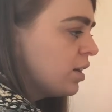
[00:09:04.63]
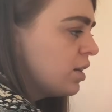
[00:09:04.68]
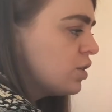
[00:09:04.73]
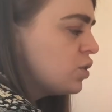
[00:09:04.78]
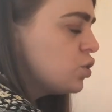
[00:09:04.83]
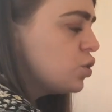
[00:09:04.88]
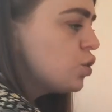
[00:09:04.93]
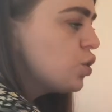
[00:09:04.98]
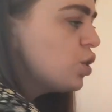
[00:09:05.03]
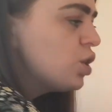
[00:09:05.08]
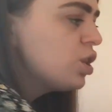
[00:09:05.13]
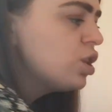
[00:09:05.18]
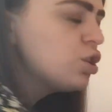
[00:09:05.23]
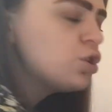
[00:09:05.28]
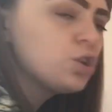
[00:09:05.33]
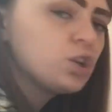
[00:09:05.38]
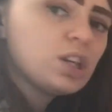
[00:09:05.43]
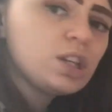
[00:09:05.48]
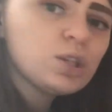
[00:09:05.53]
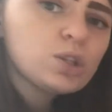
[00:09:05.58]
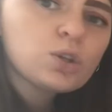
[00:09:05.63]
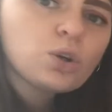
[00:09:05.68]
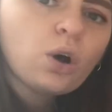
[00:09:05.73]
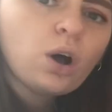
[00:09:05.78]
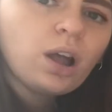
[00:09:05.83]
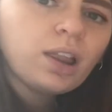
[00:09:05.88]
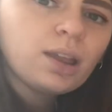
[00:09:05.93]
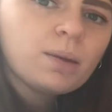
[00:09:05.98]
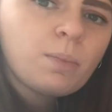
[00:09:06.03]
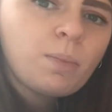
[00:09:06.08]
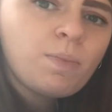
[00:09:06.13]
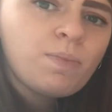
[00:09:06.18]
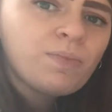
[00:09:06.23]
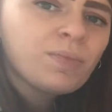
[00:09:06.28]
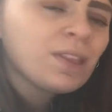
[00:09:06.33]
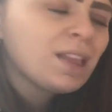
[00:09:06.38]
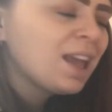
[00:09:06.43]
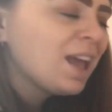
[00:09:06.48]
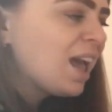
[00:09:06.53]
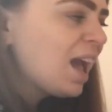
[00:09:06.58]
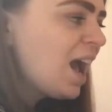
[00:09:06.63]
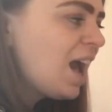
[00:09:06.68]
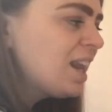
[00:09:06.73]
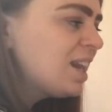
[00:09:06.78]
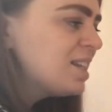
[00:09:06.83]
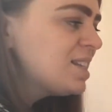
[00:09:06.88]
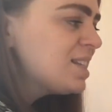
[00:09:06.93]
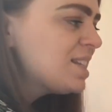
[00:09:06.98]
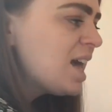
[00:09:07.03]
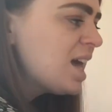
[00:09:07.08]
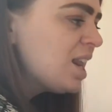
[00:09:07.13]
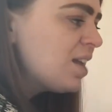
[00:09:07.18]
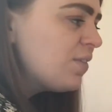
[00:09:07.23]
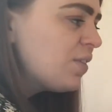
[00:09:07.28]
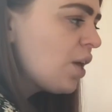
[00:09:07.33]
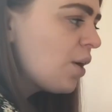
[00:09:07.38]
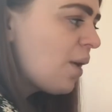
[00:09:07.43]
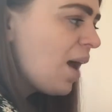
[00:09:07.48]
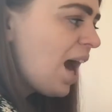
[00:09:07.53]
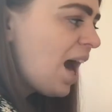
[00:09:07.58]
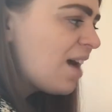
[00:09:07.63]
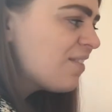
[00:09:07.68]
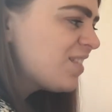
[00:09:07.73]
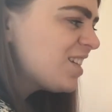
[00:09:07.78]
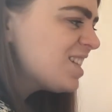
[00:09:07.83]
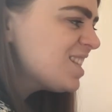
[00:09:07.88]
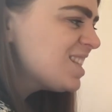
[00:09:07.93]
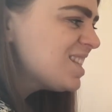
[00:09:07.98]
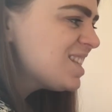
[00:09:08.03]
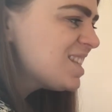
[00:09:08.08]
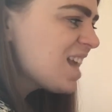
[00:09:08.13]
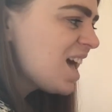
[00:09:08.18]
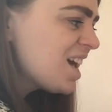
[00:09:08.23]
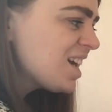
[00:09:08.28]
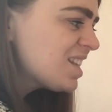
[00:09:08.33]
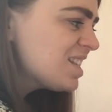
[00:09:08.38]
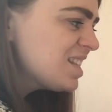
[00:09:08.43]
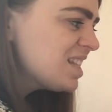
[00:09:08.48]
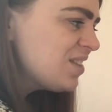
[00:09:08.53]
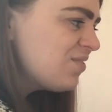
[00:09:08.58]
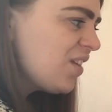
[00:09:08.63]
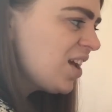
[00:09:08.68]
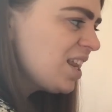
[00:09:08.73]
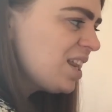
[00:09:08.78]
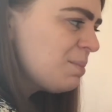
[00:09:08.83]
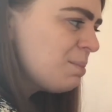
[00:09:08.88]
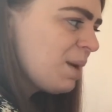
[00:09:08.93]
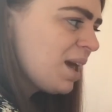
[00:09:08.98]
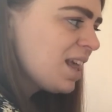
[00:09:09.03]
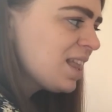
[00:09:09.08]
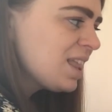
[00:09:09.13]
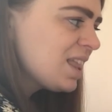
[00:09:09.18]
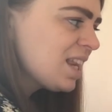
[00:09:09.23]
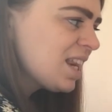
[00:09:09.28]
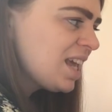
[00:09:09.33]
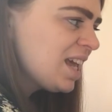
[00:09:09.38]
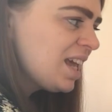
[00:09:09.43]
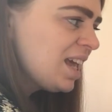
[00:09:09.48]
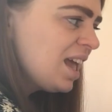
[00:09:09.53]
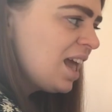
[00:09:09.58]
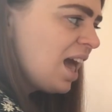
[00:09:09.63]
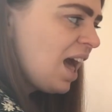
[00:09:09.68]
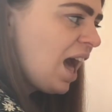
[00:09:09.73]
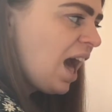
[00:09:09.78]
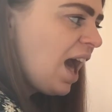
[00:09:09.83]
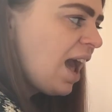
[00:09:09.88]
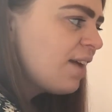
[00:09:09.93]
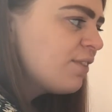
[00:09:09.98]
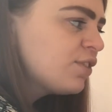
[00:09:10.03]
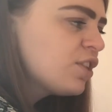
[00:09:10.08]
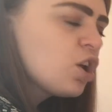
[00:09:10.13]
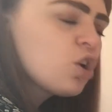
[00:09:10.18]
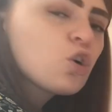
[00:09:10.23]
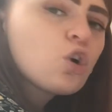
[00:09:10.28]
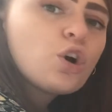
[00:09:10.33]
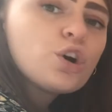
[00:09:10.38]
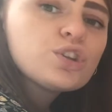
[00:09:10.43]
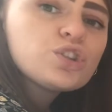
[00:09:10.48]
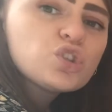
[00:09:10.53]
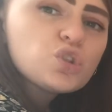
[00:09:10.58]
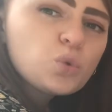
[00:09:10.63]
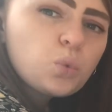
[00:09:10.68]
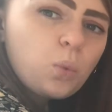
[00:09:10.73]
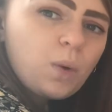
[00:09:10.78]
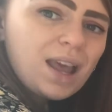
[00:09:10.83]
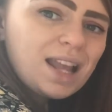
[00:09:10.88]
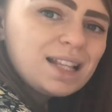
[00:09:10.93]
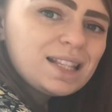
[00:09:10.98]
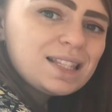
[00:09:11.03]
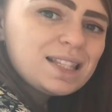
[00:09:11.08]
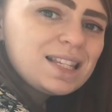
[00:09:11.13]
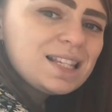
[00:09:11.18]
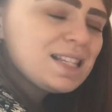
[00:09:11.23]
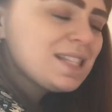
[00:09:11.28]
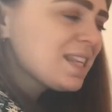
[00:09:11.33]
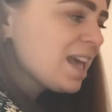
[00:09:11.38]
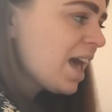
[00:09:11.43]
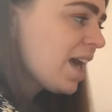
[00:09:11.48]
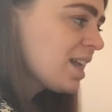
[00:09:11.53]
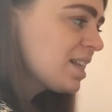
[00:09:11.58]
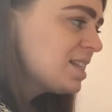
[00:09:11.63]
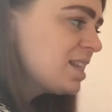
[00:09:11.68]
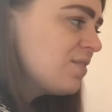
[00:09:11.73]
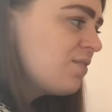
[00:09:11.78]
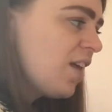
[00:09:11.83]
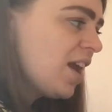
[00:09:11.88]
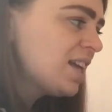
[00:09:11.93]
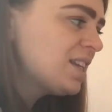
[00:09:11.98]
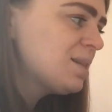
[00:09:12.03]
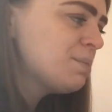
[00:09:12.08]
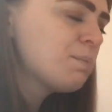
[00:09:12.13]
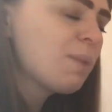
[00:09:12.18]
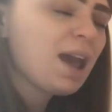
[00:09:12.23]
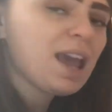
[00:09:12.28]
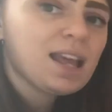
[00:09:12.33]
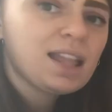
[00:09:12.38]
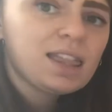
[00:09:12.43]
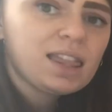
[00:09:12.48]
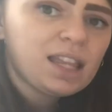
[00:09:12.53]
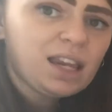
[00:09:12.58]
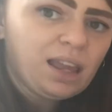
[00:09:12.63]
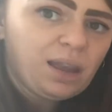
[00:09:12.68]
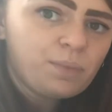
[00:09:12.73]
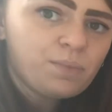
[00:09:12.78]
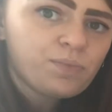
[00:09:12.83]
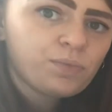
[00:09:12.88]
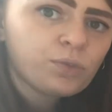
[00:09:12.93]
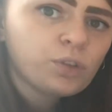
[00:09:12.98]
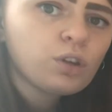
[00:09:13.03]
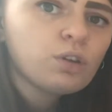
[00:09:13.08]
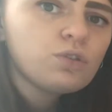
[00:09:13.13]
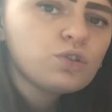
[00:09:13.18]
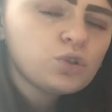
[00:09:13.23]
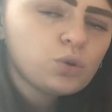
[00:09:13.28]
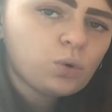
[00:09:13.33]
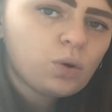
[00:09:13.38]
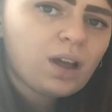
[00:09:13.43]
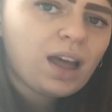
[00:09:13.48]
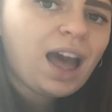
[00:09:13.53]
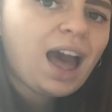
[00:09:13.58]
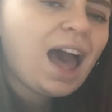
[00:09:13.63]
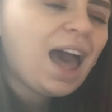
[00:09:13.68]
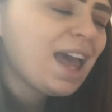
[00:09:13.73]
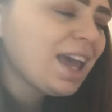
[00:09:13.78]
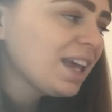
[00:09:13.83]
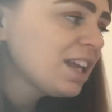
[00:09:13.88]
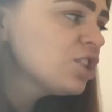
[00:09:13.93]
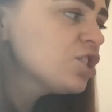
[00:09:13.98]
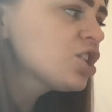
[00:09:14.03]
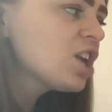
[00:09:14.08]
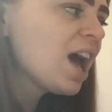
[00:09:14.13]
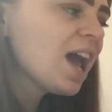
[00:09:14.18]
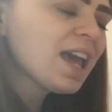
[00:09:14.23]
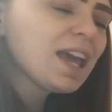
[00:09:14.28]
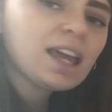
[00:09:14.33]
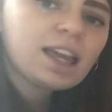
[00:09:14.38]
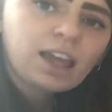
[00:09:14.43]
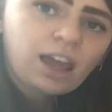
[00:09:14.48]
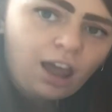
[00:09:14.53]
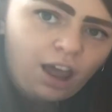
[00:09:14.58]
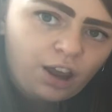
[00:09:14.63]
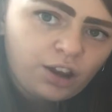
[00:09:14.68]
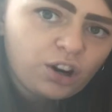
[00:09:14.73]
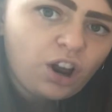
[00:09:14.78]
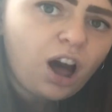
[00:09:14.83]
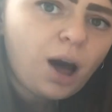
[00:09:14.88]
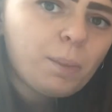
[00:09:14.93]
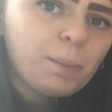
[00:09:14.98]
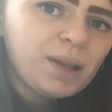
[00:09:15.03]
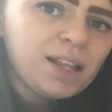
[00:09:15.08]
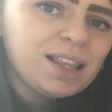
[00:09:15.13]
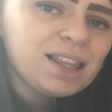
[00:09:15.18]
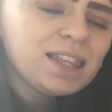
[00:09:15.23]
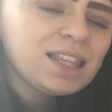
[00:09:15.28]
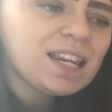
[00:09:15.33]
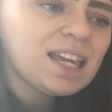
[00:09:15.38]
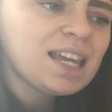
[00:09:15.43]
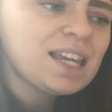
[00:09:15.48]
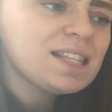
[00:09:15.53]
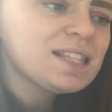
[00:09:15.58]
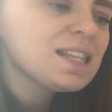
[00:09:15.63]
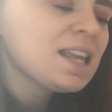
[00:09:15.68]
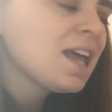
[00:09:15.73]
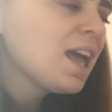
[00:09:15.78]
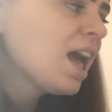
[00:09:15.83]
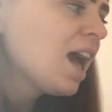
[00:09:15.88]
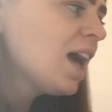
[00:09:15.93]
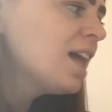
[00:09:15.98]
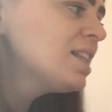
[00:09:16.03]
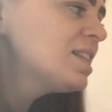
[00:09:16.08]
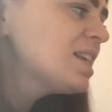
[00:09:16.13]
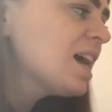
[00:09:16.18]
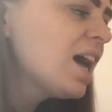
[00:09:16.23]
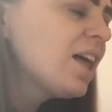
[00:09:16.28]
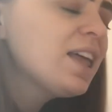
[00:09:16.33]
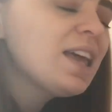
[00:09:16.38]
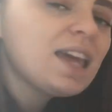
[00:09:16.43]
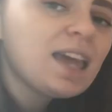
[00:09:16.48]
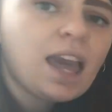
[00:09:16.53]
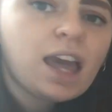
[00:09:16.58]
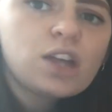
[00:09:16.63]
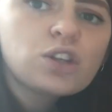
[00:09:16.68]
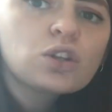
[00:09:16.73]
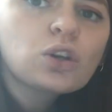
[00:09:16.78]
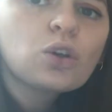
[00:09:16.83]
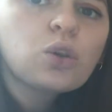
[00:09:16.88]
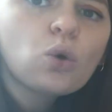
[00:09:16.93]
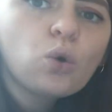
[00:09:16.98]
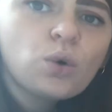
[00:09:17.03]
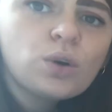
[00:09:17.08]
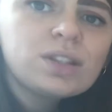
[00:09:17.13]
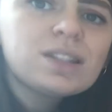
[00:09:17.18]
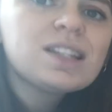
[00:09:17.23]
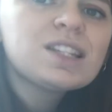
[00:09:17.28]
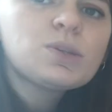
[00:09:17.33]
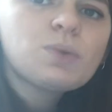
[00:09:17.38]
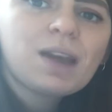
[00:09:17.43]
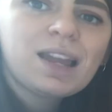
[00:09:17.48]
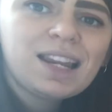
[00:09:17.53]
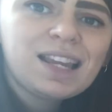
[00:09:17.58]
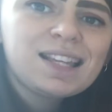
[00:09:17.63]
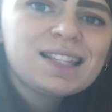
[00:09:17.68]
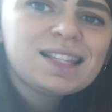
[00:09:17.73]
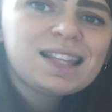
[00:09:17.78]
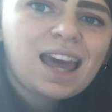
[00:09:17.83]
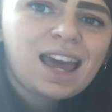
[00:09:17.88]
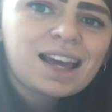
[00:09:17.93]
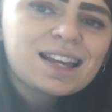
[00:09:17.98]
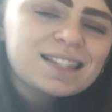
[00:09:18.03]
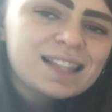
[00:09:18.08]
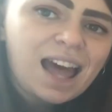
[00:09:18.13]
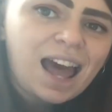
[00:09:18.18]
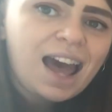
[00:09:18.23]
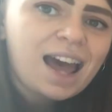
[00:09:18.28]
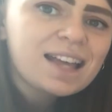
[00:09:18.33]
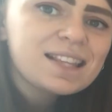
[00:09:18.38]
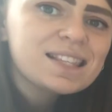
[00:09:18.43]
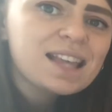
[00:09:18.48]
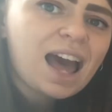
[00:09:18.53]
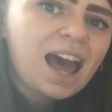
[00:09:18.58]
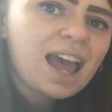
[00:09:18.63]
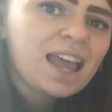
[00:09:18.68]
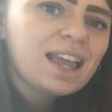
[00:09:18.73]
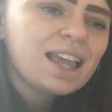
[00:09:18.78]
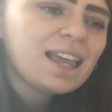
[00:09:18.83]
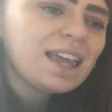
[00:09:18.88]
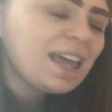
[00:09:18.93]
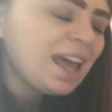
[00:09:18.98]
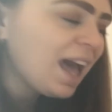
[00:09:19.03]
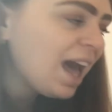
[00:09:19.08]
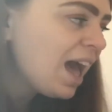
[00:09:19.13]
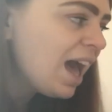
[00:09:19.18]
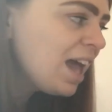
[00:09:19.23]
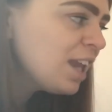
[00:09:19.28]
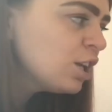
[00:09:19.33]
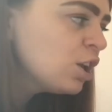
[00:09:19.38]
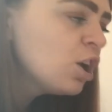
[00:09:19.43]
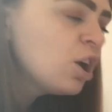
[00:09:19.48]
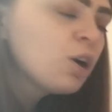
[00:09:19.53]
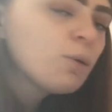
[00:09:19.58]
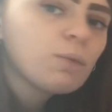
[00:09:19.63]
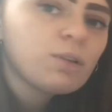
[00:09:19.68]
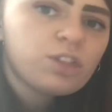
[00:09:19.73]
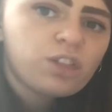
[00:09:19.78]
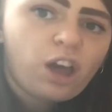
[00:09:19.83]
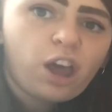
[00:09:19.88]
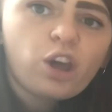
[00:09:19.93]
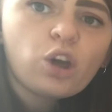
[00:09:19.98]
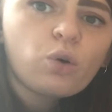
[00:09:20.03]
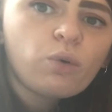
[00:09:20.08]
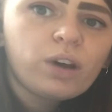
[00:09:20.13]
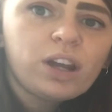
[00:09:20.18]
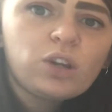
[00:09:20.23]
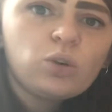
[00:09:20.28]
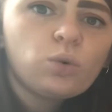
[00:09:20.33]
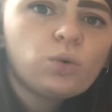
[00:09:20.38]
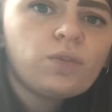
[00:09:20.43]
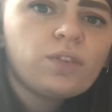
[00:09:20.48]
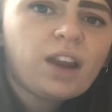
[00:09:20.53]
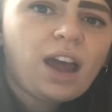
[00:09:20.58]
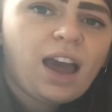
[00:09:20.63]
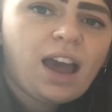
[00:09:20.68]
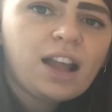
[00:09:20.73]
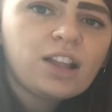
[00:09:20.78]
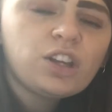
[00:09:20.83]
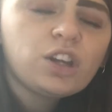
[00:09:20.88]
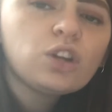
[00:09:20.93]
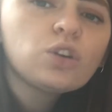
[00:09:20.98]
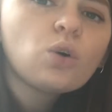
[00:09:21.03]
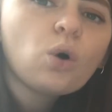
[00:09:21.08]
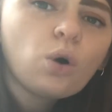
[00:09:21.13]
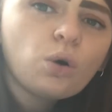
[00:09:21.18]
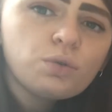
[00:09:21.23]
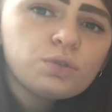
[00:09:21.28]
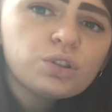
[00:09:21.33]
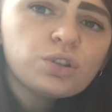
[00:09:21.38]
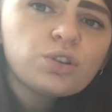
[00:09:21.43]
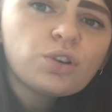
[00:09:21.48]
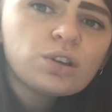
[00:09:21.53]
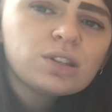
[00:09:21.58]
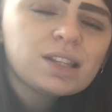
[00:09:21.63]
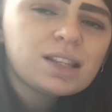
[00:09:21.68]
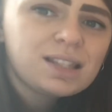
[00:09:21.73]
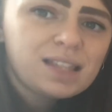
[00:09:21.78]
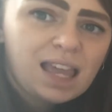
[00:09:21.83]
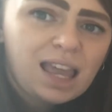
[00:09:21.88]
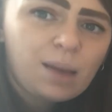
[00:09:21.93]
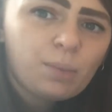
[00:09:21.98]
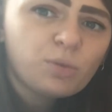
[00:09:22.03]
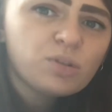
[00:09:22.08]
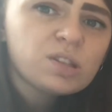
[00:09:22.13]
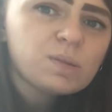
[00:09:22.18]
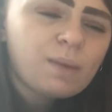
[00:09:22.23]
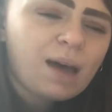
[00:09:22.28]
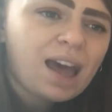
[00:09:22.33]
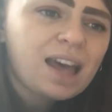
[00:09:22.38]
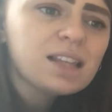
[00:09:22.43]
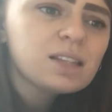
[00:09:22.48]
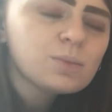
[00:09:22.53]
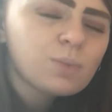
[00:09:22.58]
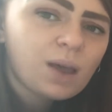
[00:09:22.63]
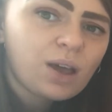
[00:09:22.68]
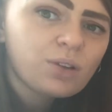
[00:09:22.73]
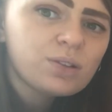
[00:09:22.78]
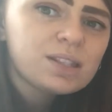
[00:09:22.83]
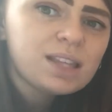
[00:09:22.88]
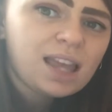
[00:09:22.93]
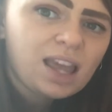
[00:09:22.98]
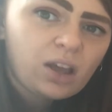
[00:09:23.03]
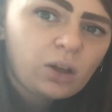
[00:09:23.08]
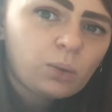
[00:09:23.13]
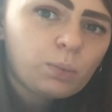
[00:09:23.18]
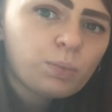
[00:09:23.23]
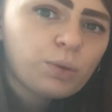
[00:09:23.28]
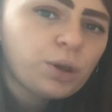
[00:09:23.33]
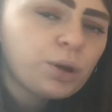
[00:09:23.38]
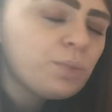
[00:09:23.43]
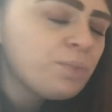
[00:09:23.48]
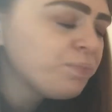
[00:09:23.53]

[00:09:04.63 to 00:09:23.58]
to the units column. And instead of now having 6 divided by 3, I've now got 26 divided by 3. So I can try and count up in 3's until I get as close to 26 as I can without going over it. And you can also use a tables mat as well to help you.